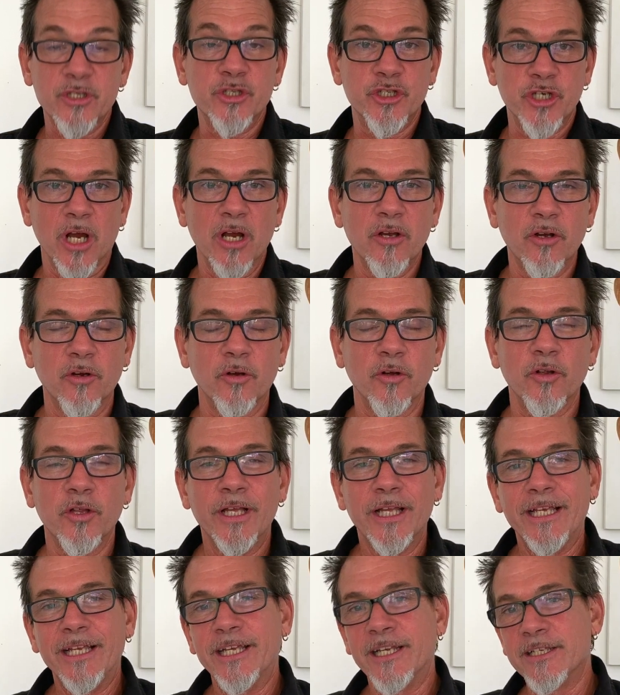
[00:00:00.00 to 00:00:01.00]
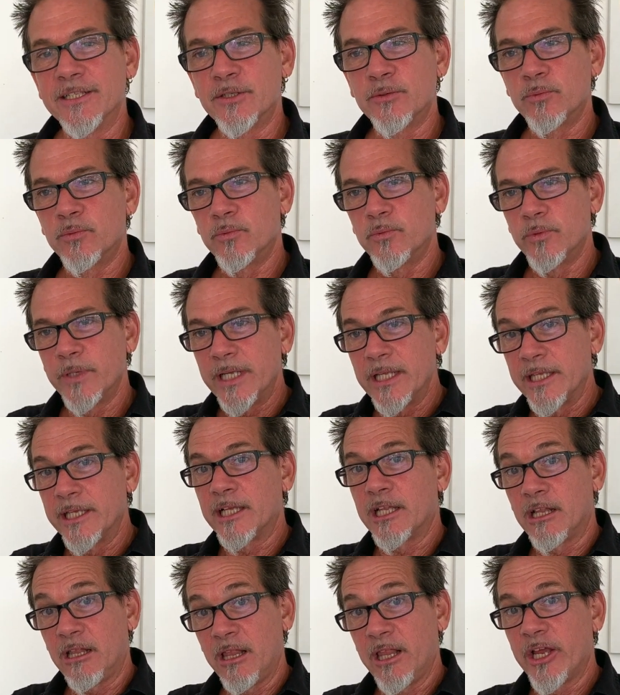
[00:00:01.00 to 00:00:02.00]
jungle, it is
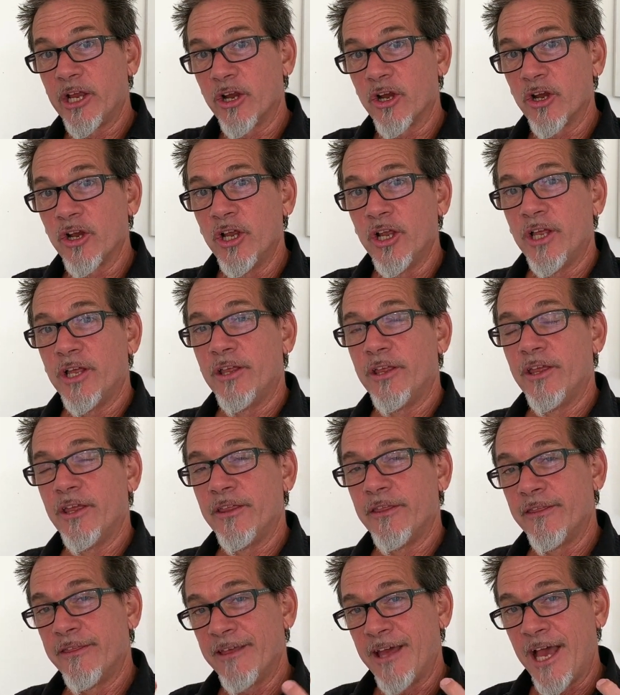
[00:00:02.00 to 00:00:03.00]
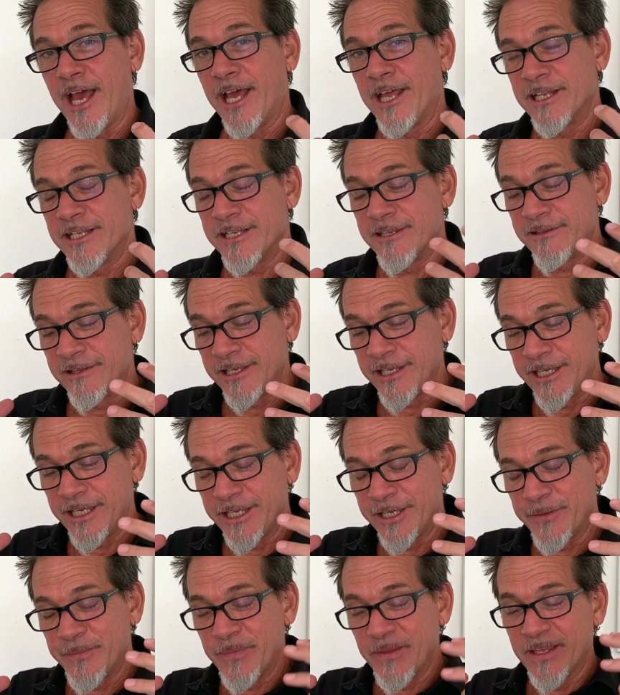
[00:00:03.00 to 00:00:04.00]
really clear that
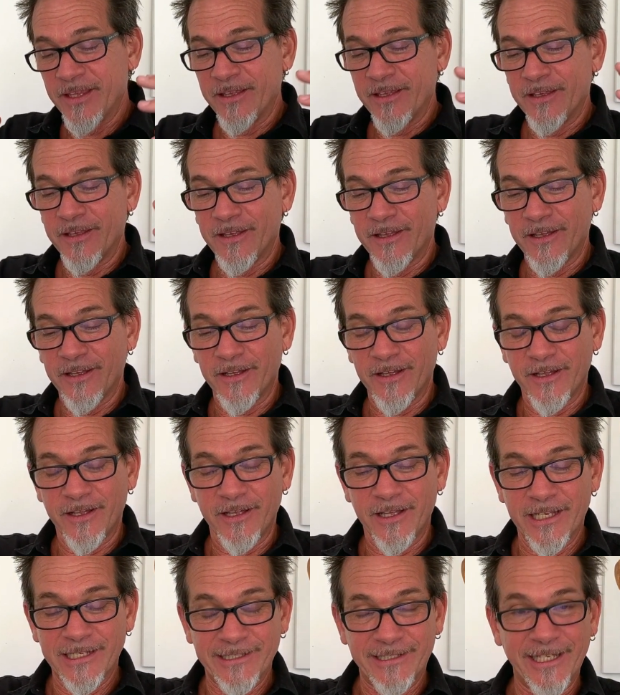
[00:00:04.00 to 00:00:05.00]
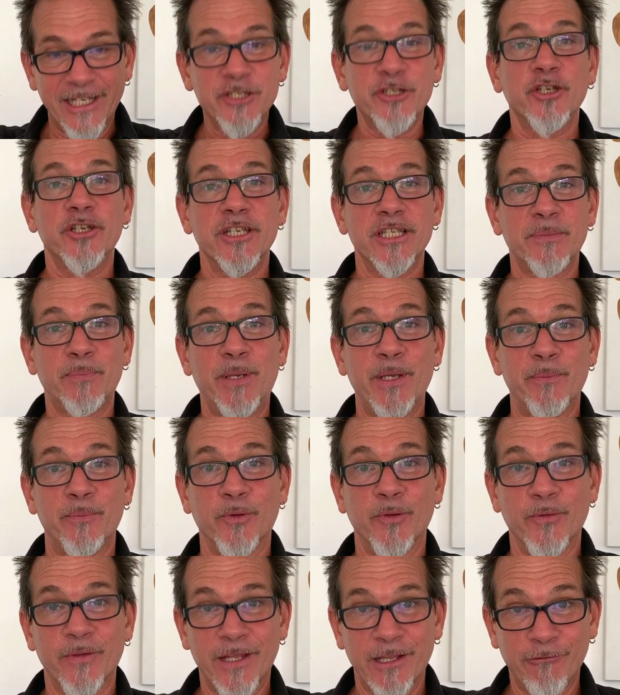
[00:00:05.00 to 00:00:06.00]
the indigenous
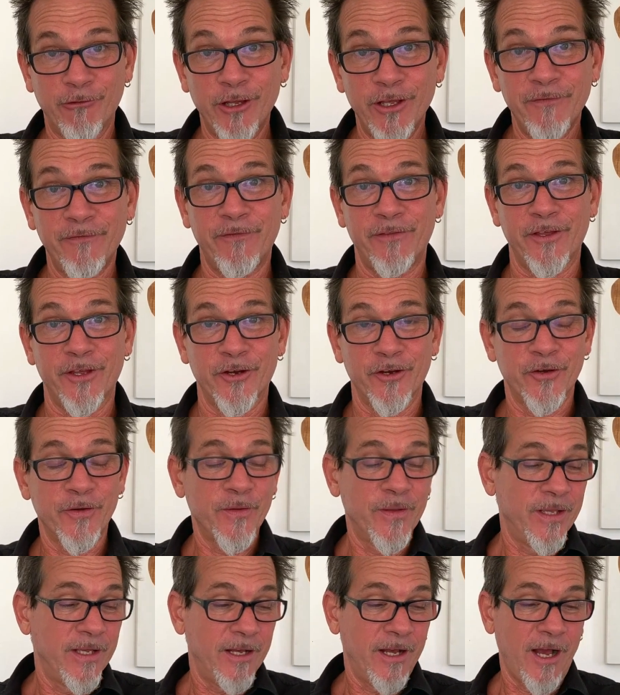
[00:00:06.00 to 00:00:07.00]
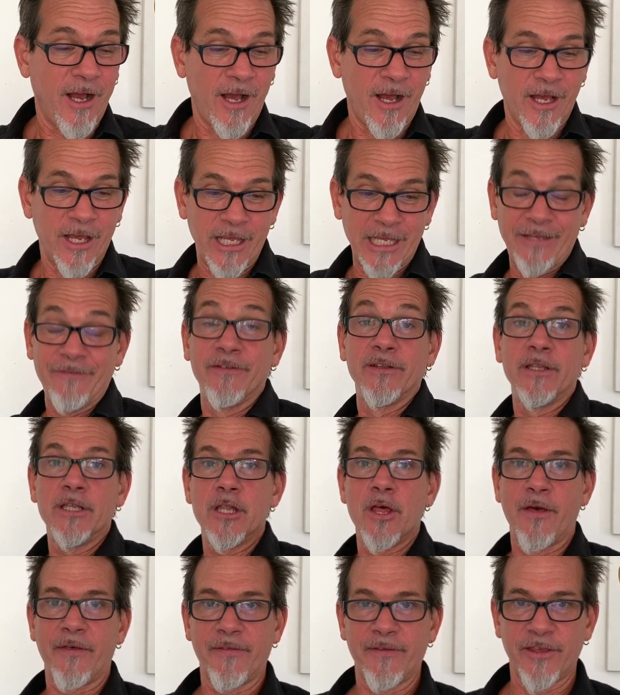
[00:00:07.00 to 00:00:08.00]
people that live there, even
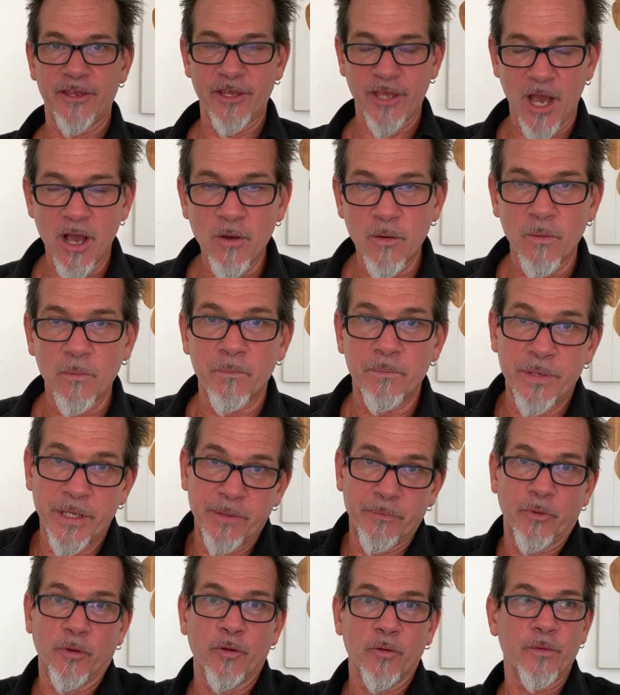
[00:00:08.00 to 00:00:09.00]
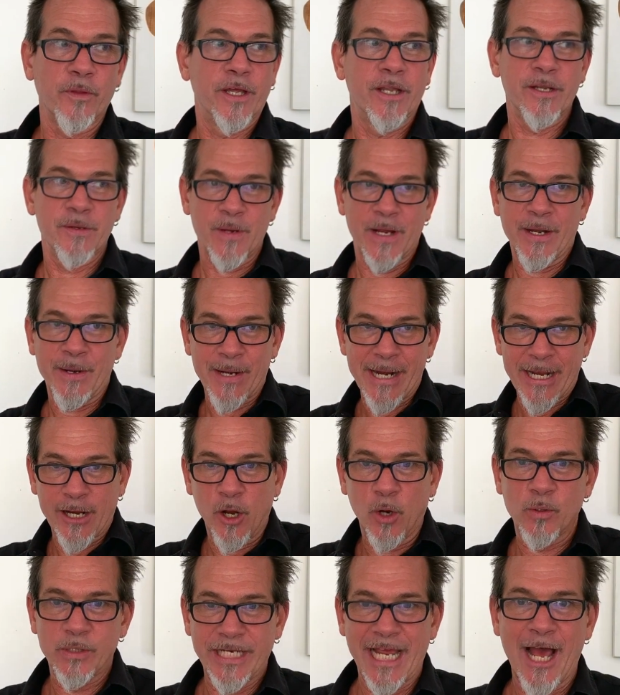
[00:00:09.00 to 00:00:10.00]
the young people, that when I
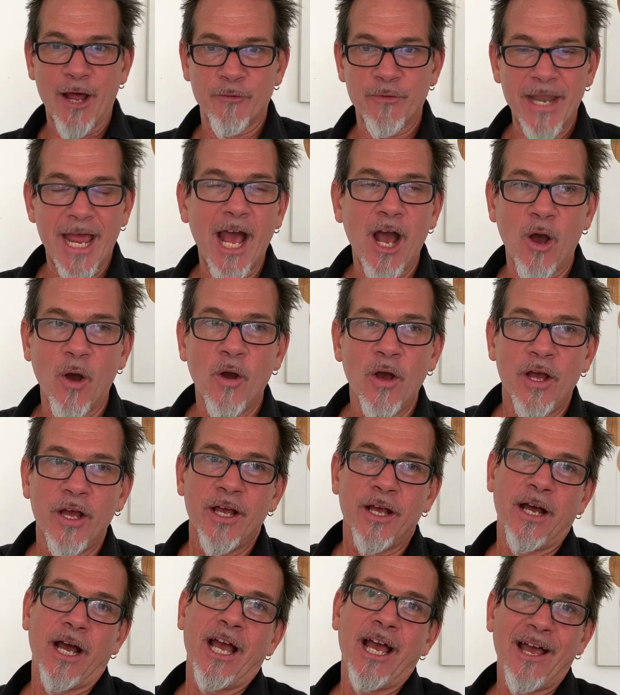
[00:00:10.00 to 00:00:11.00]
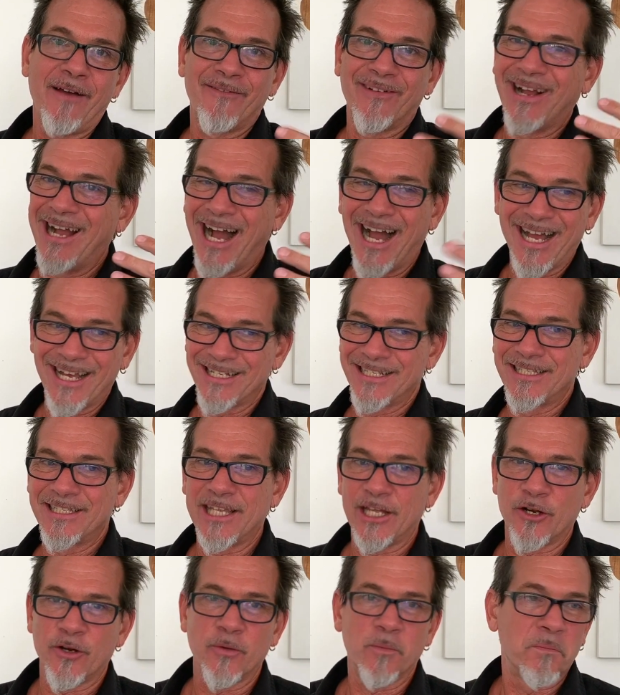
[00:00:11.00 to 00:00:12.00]
go down now, I have guides
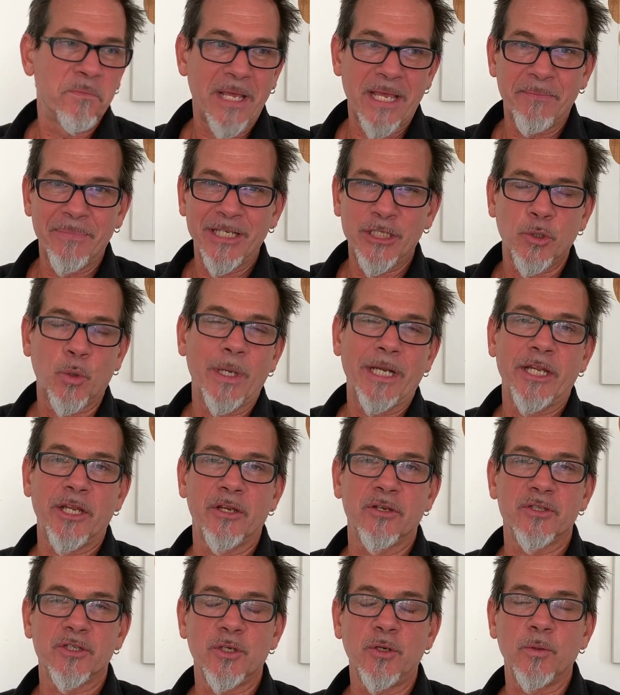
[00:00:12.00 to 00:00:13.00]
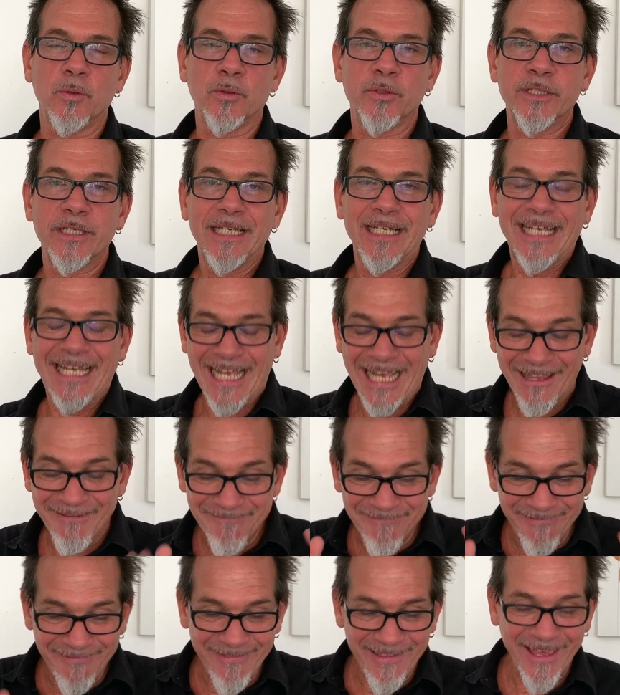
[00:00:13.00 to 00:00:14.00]
that are maybe 20 years old,
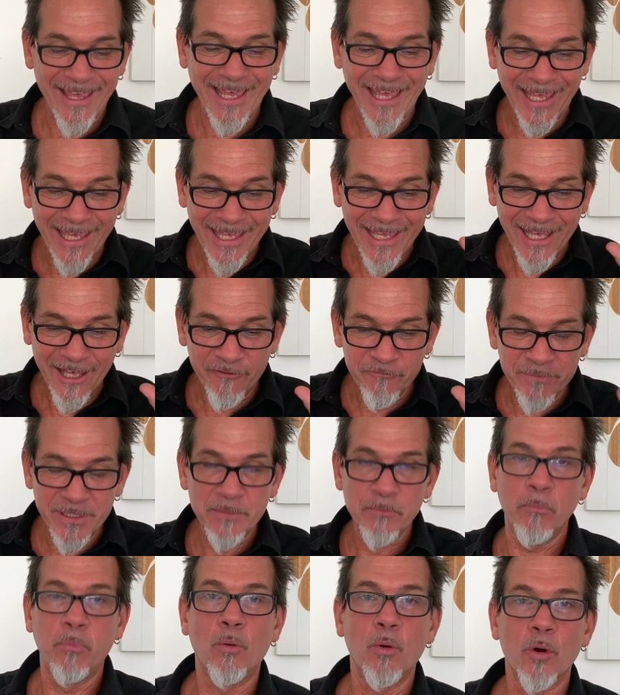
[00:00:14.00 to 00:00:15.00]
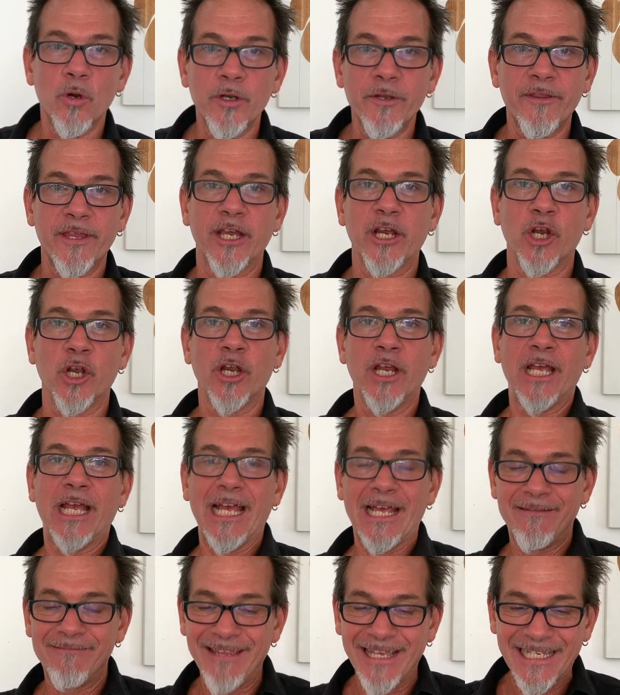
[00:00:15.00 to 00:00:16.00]
and they have been born there,
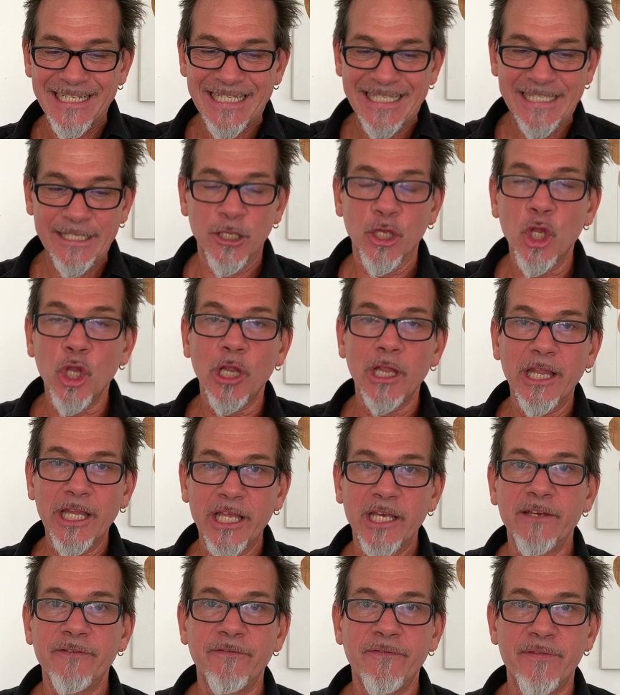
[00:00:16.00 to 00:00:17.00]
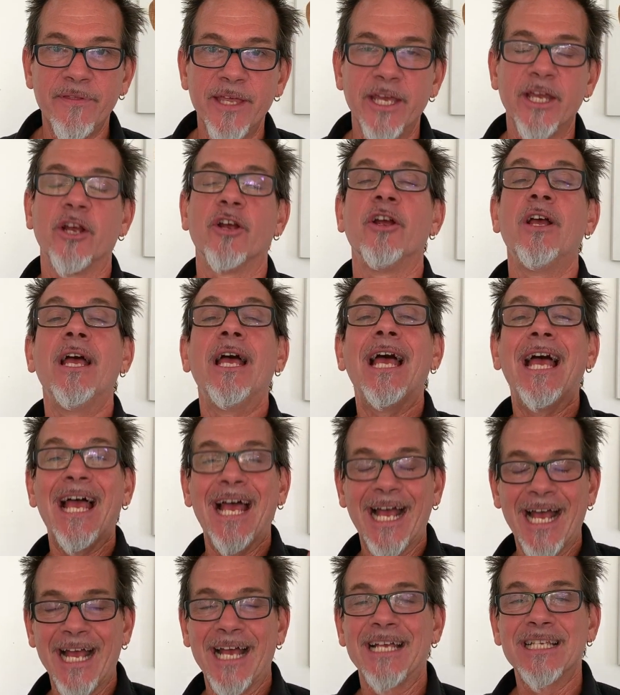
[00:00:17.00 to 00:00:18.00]
and they still live there
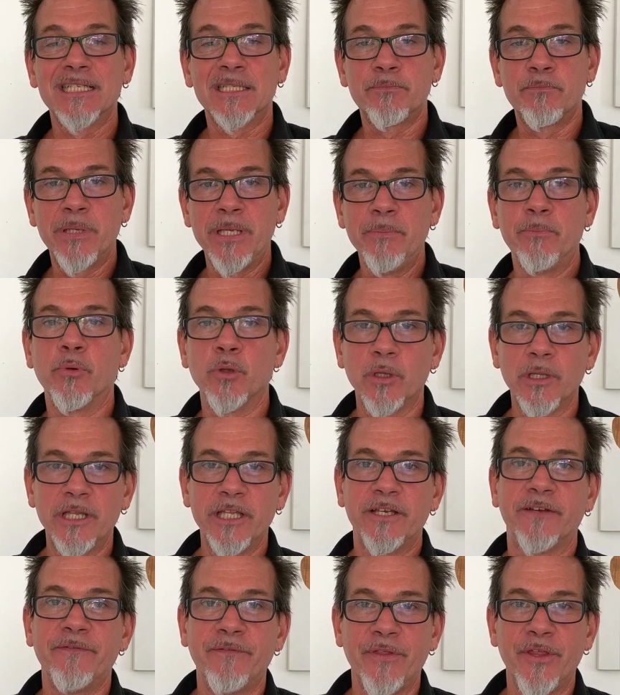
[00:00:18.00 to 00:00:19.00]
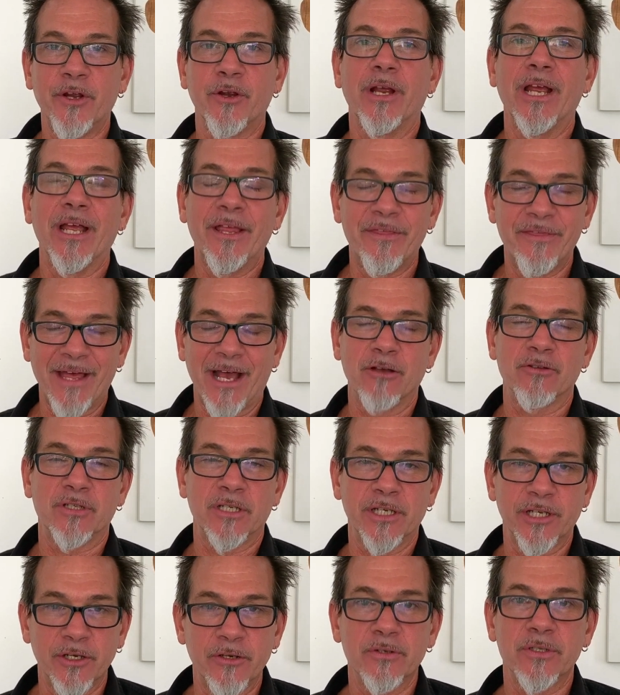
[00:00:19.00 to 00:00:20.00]
as people lived there
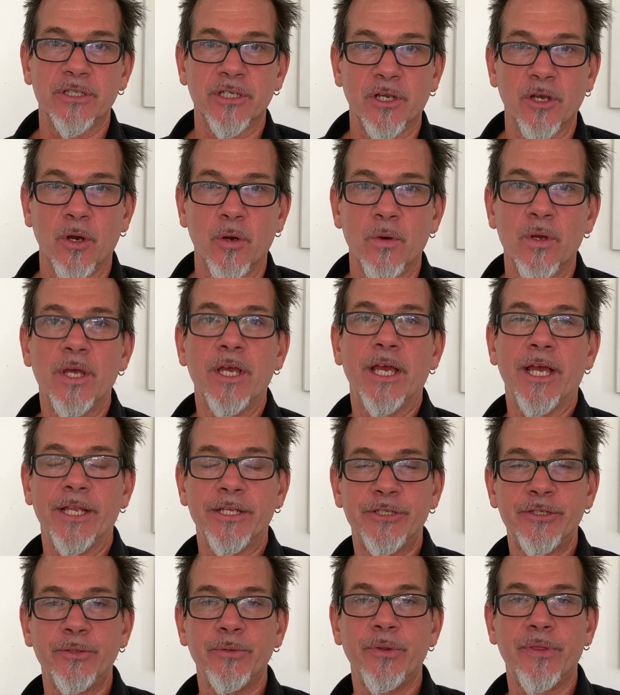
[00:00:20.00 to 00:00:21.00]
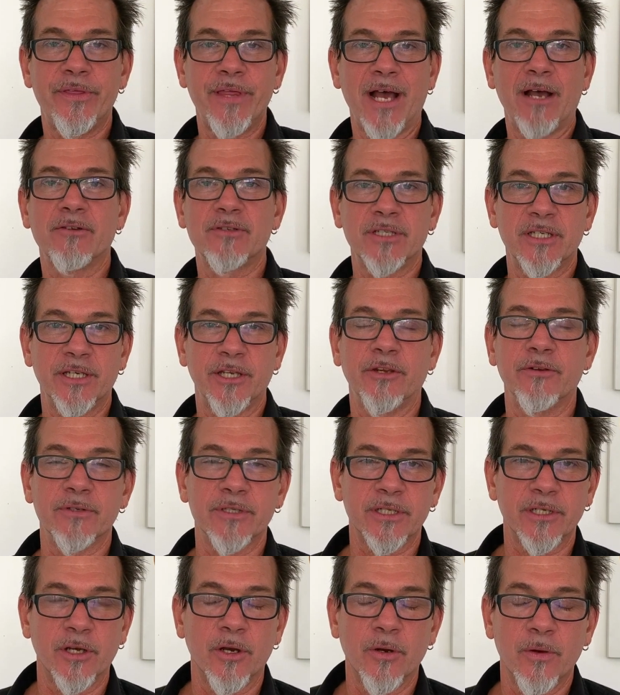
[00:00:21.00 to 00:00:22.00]
1,000 years ago and 2,000
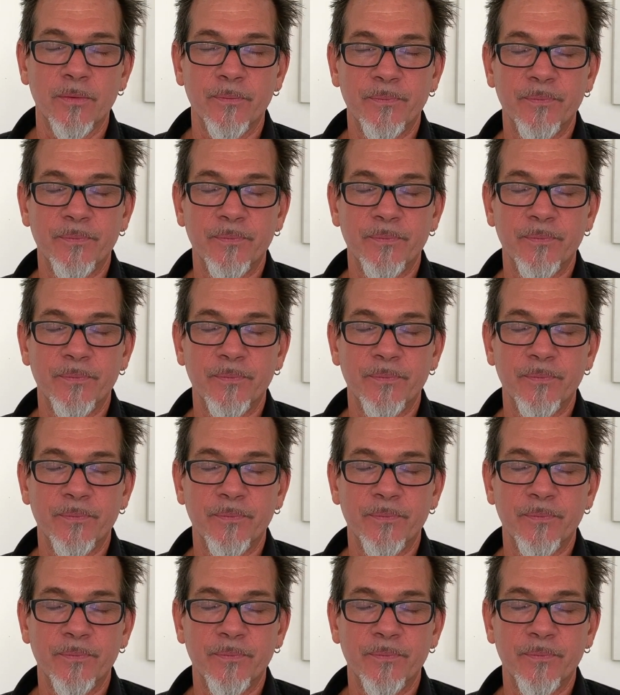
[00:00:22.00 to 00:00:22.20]
years ago.